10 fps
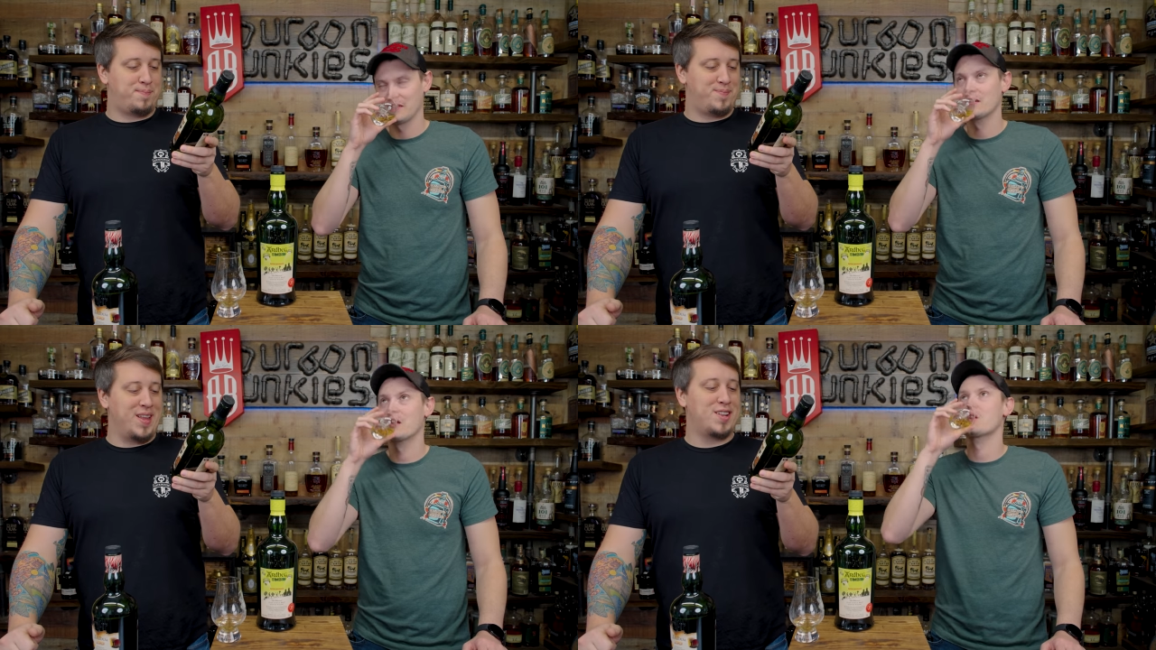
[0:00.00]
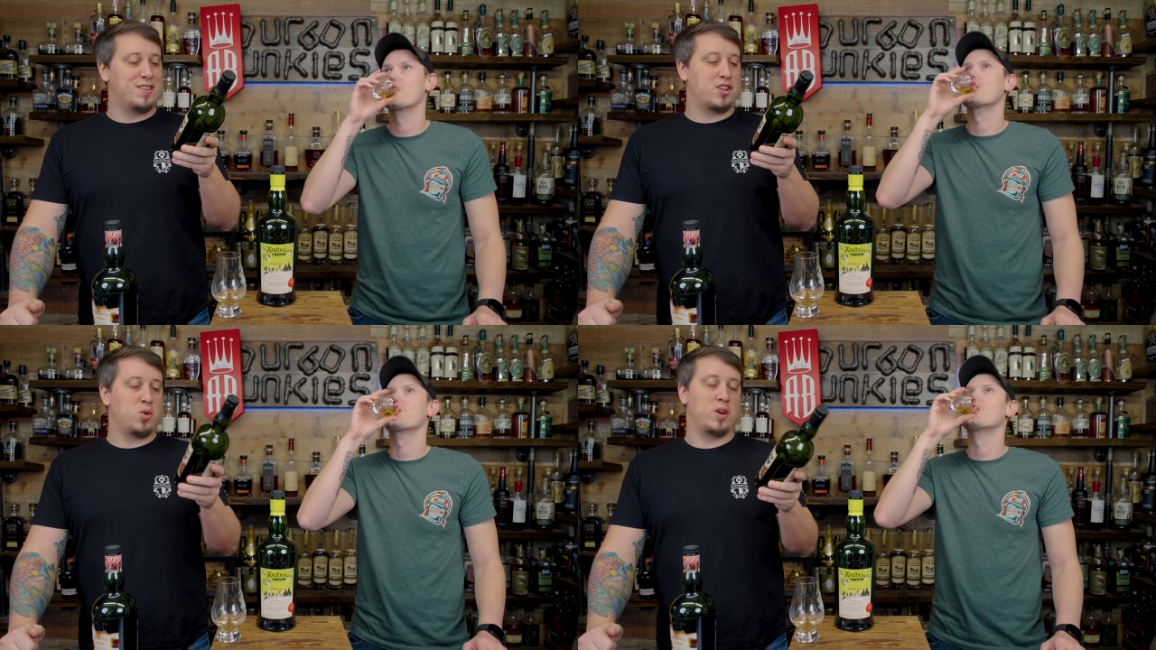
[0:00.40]
Speaker 1: this
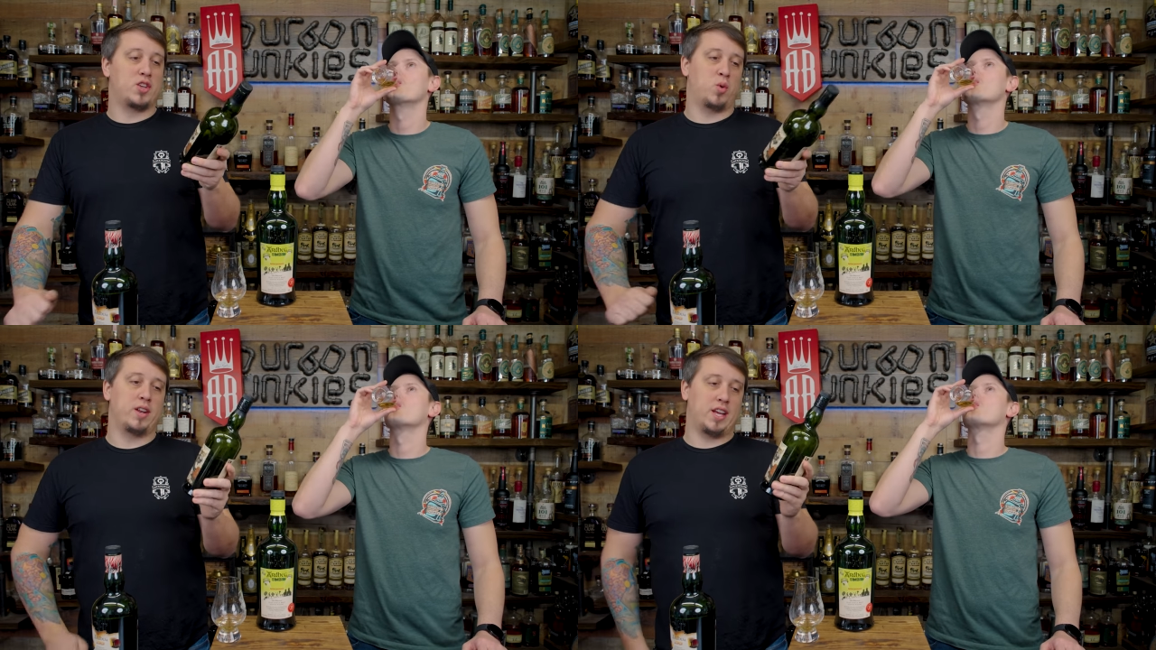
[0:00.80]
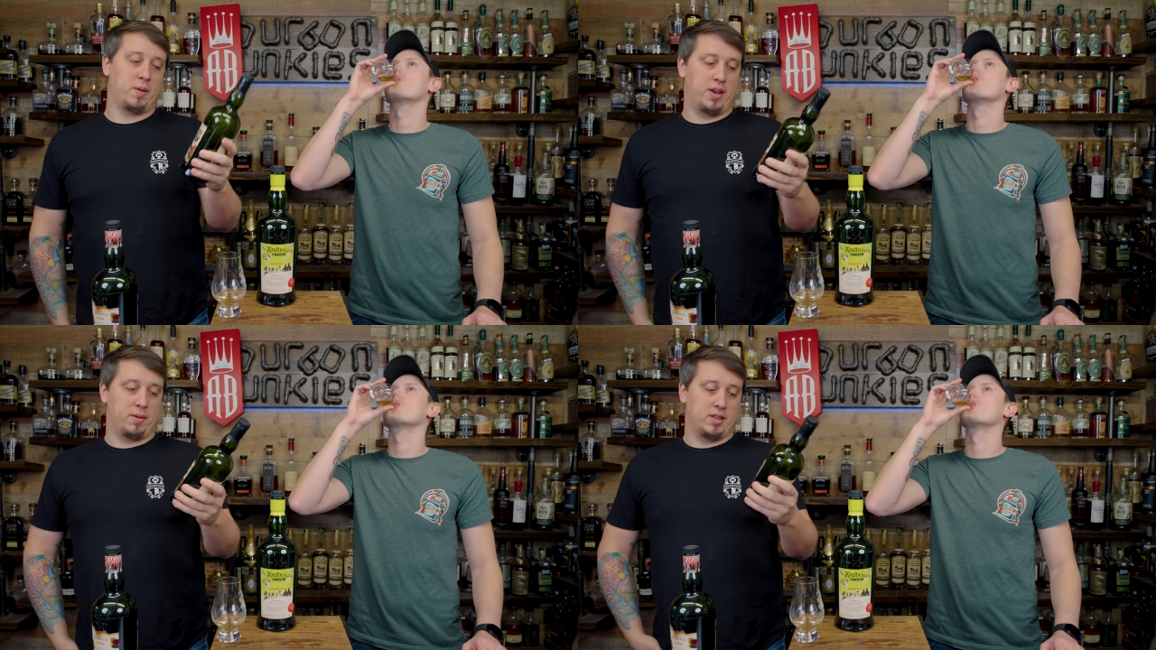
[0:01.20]
is a twenty twenty
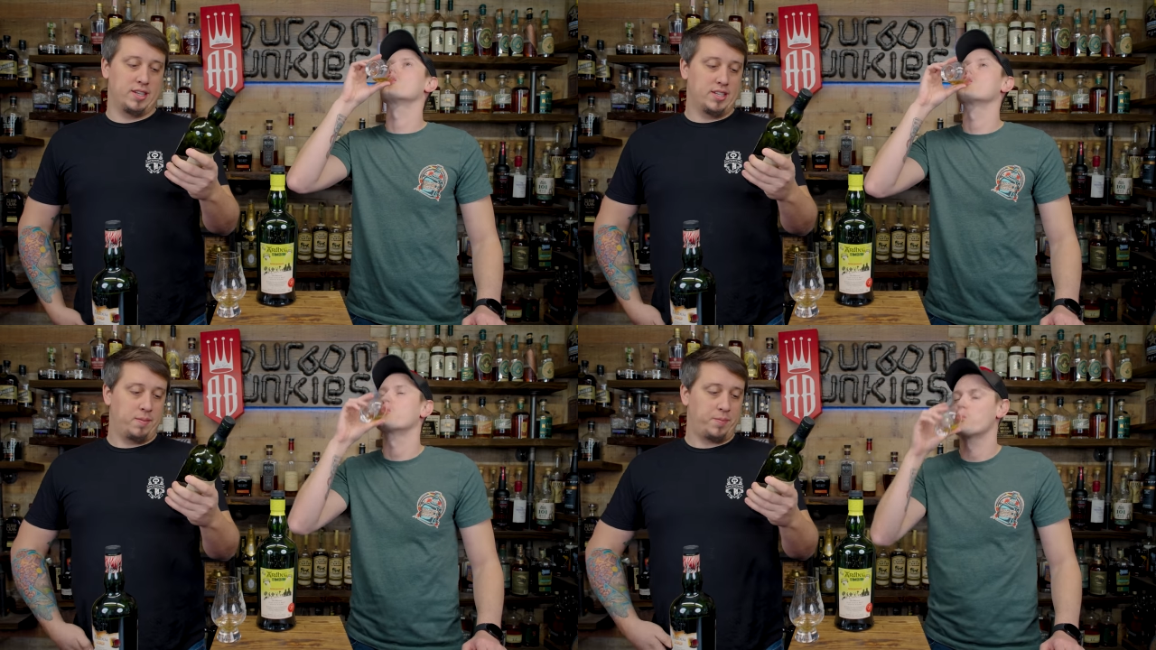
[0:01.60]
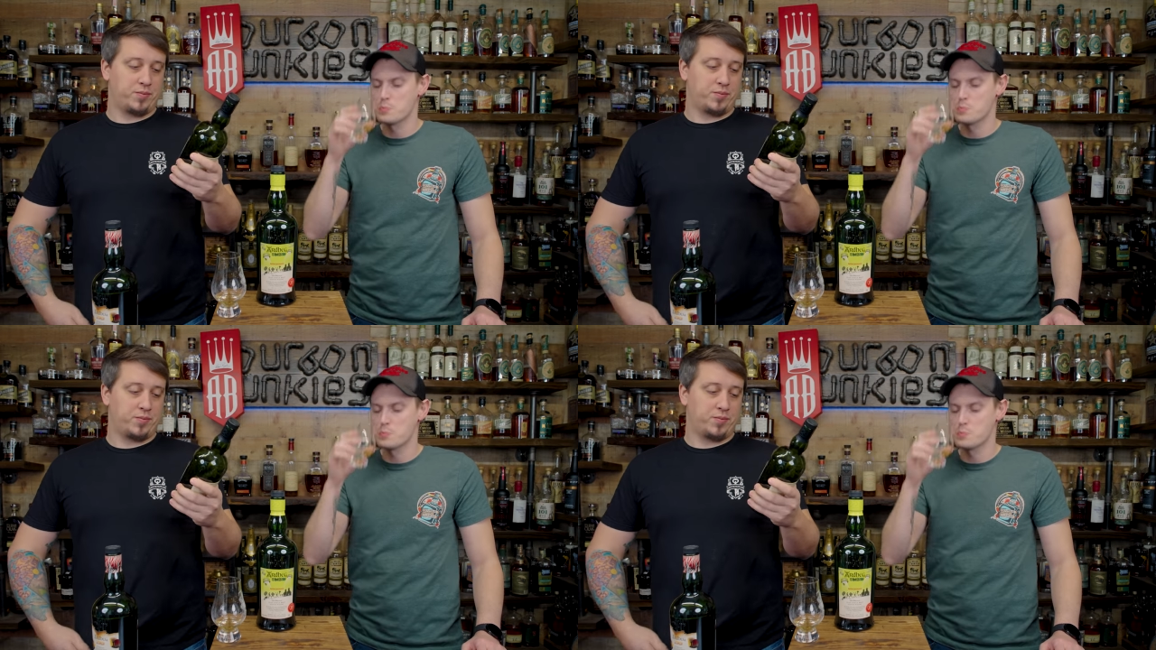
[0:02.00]
committee release.